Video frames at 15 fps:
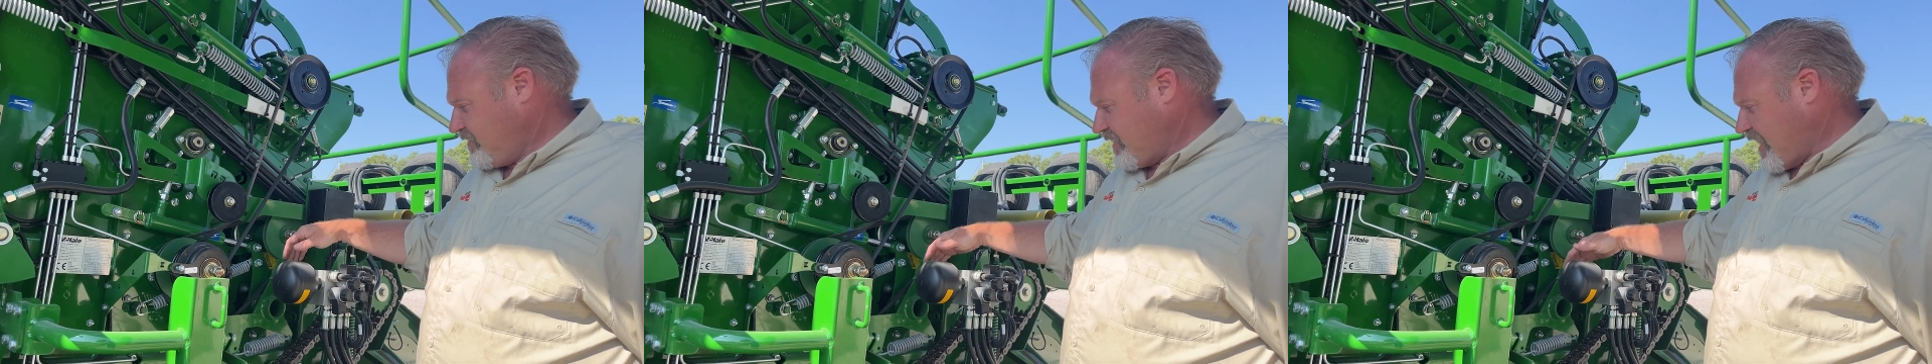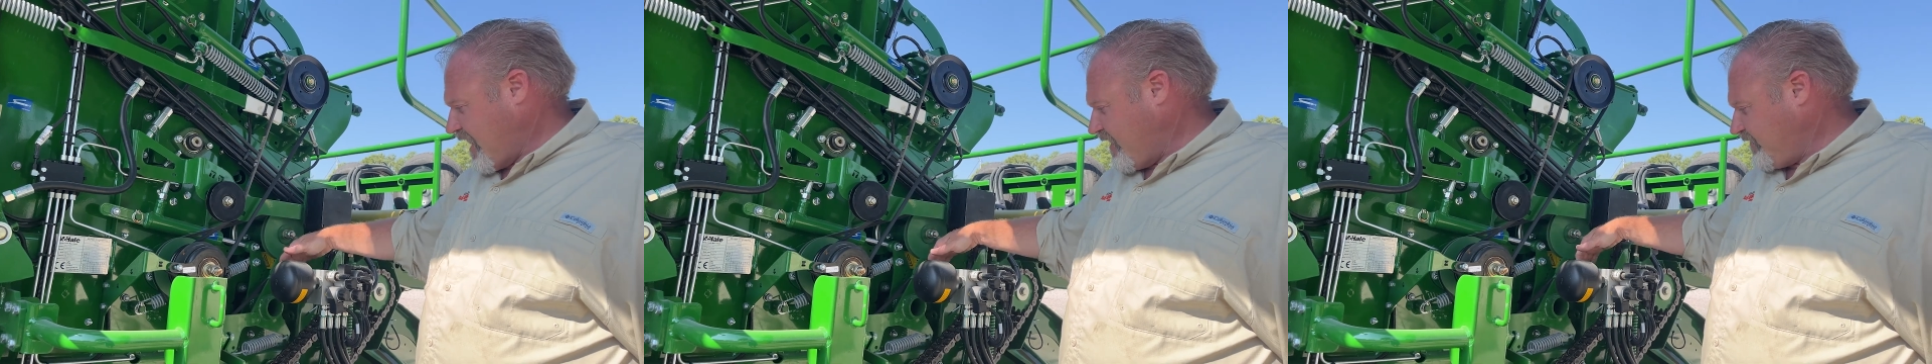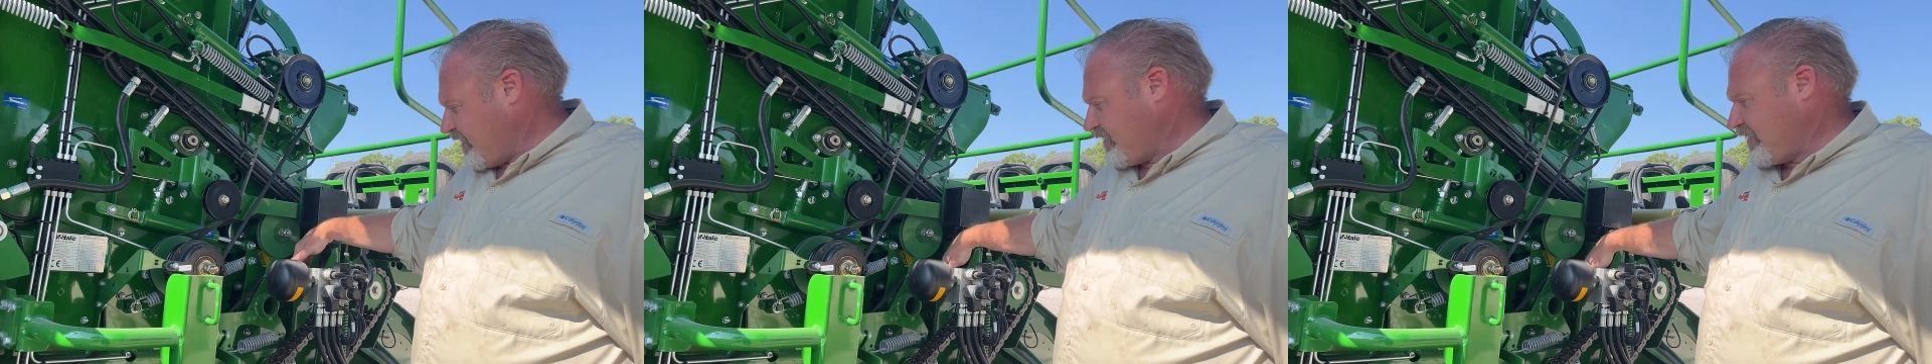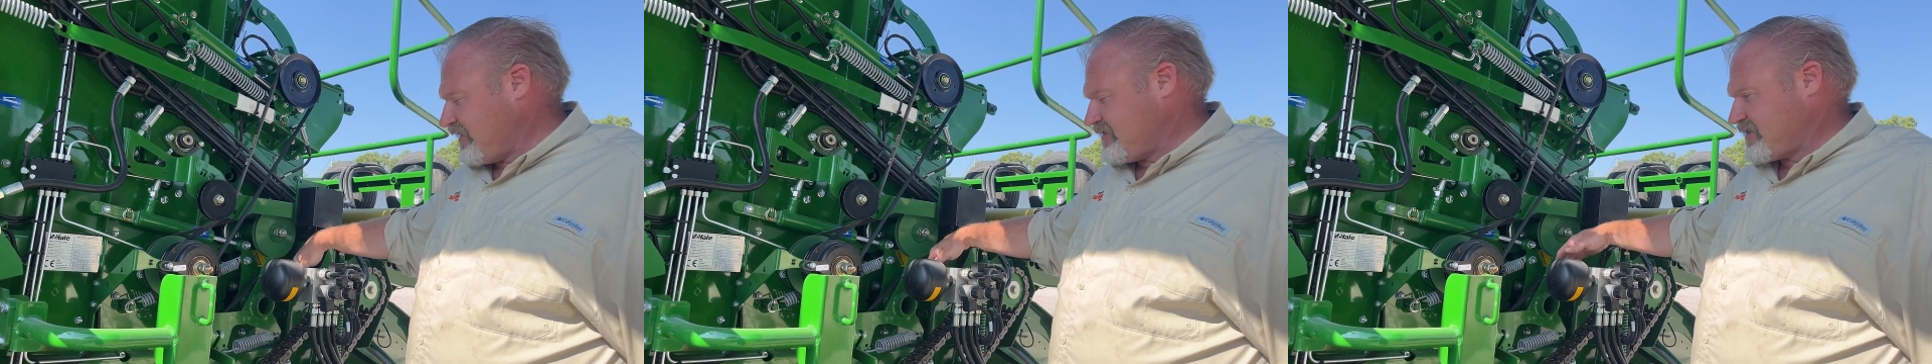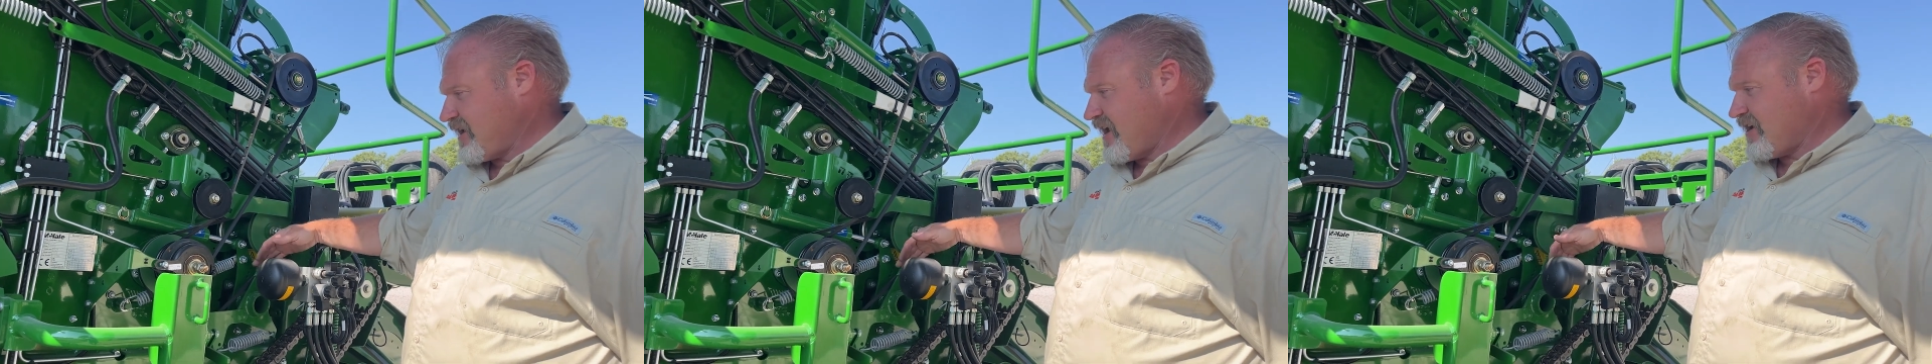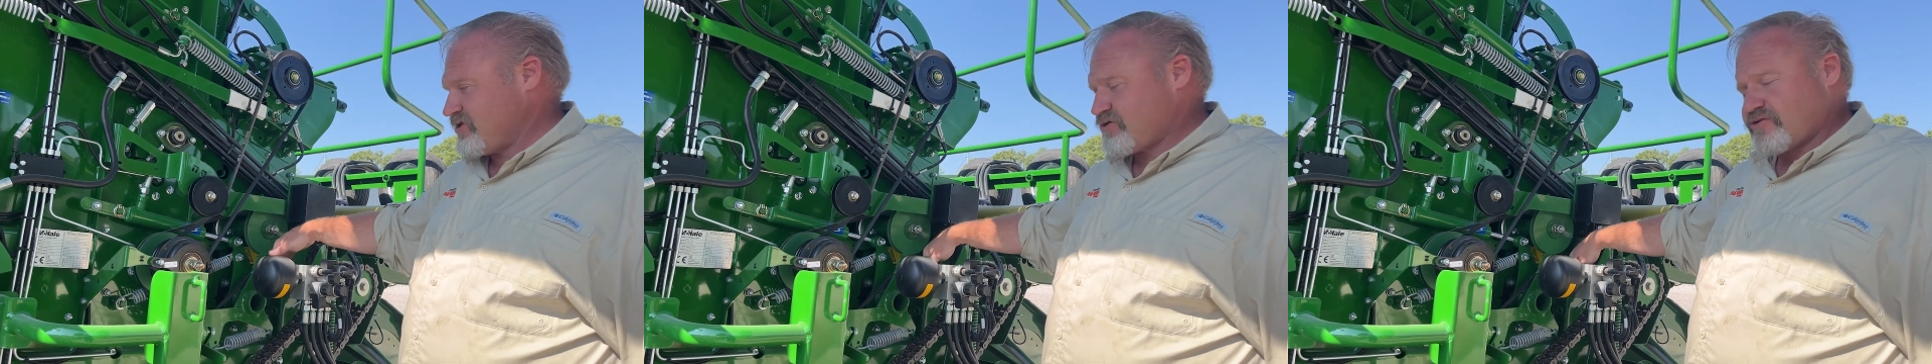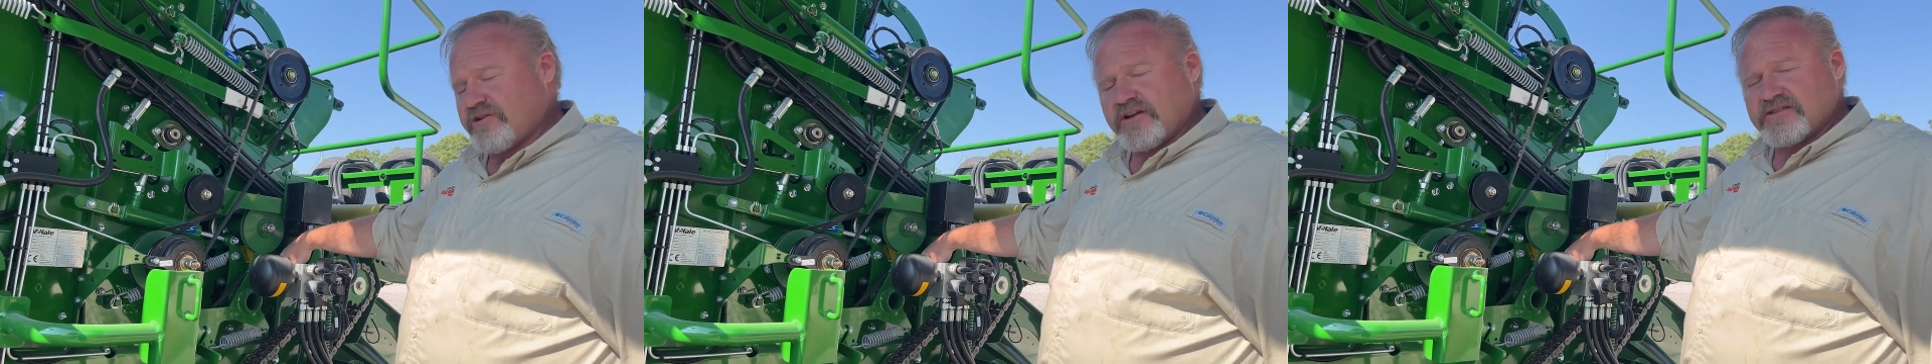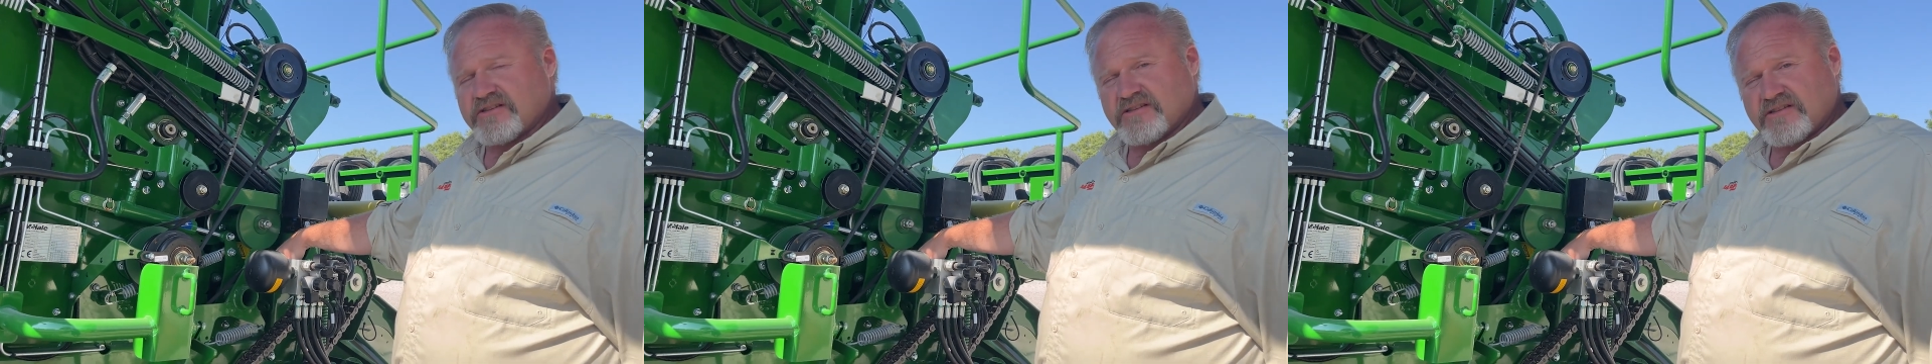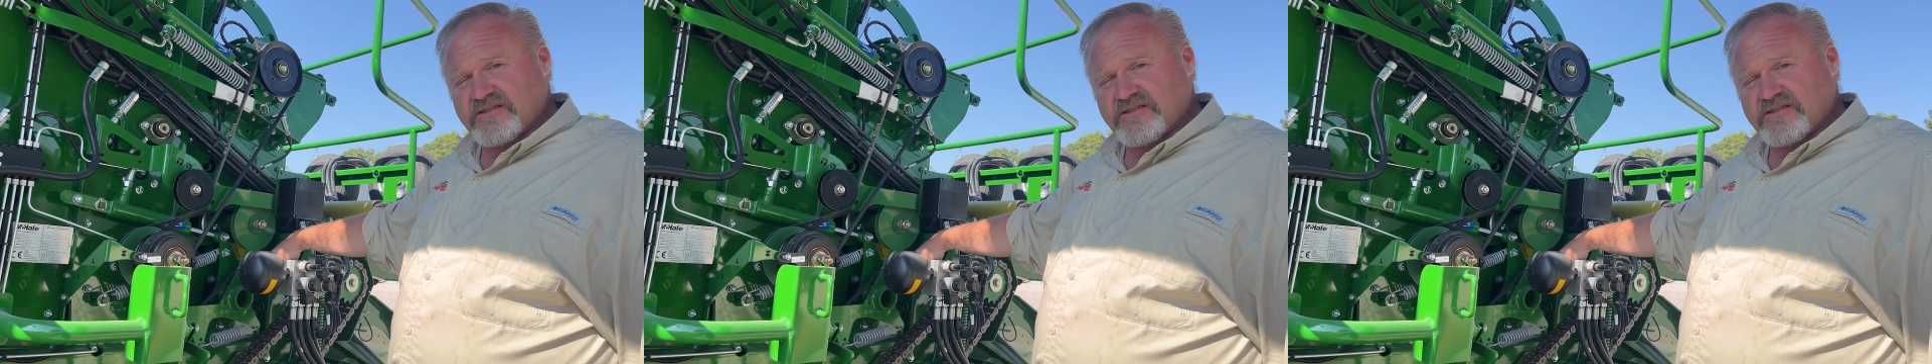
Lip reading: having these gas struts in